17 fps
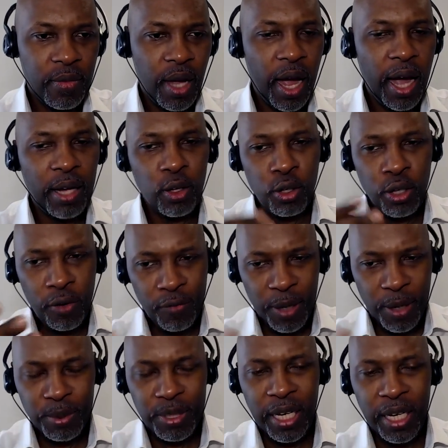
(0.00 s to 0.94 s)
And on the
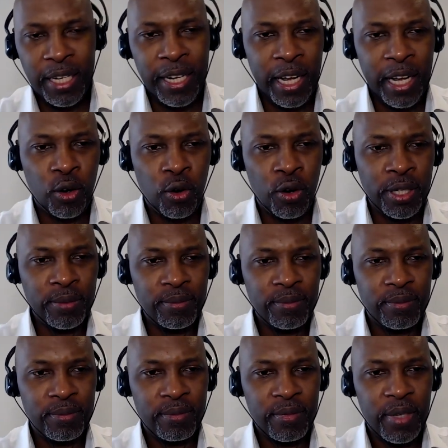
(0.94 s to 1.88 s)
flip side of that coin,
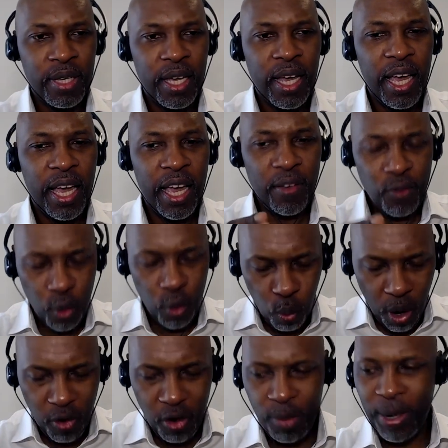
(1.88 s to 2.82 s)
if you're
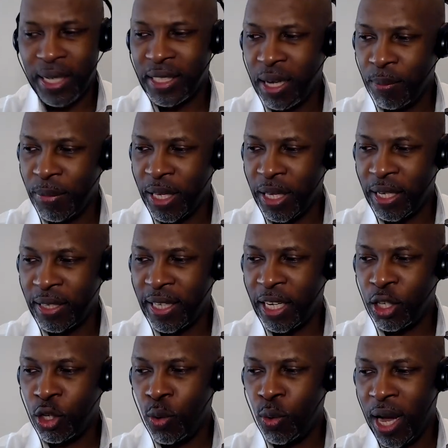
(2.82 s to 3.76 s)
worried about something
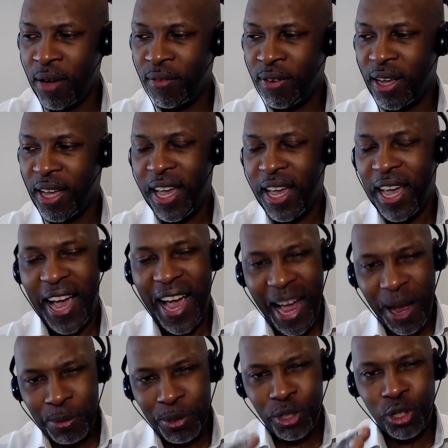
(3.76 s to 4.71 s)
that you have
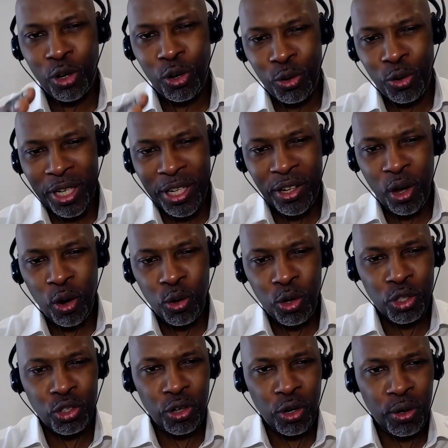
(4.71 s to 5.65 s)
absolutely no
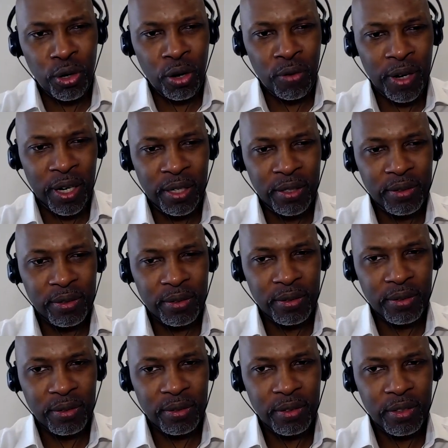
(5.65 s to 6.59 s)
control over,
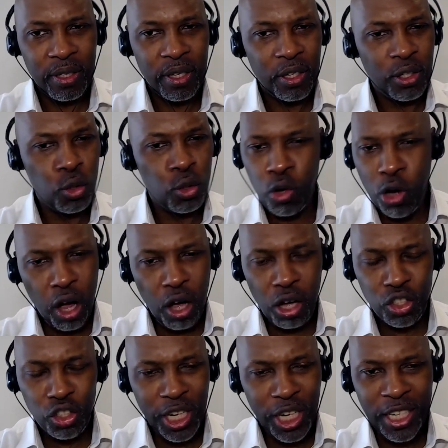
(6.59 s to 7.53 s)
you
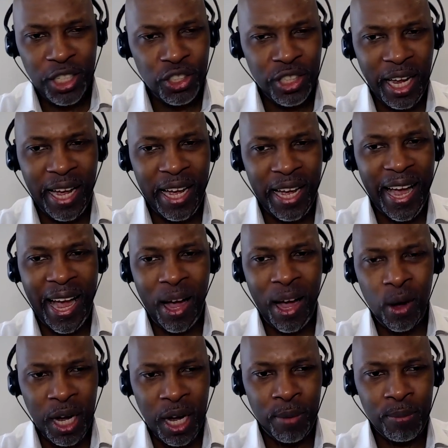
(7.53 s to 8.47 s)
can't change that
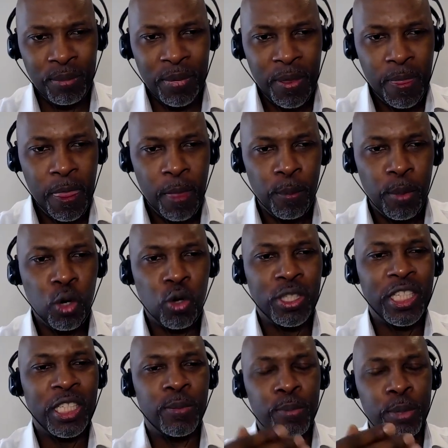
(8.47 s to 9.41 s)
outcome because
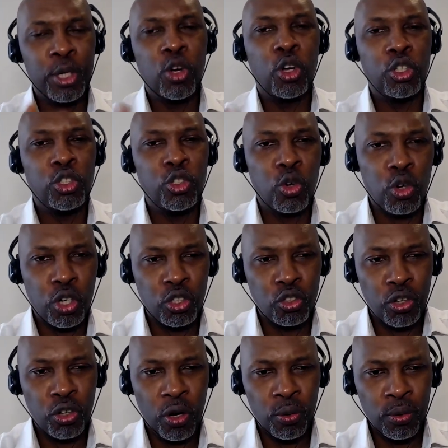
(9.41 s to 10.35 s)
it's beyond your
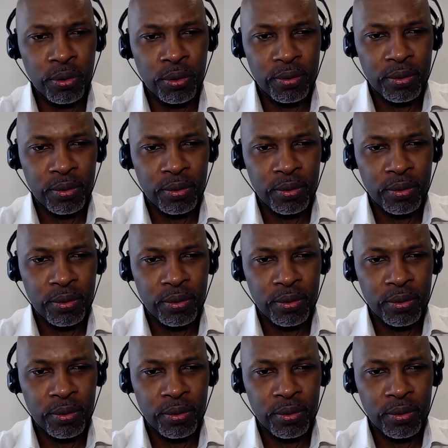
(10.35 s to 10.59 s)
control,